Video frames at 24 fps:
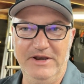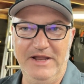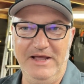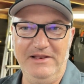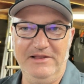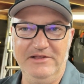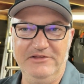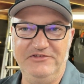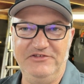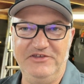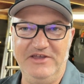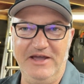now
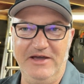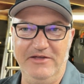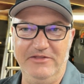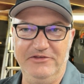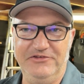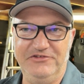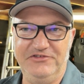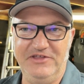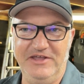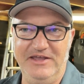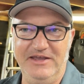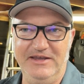let's see how
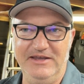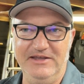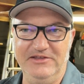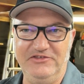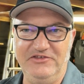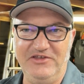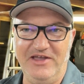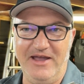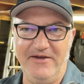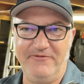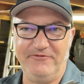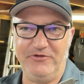this thing gets
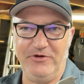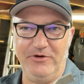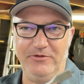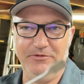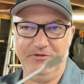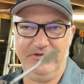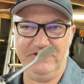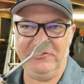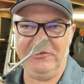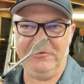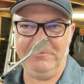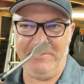after it
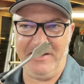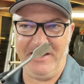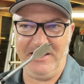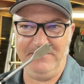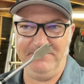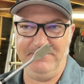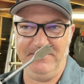with a spade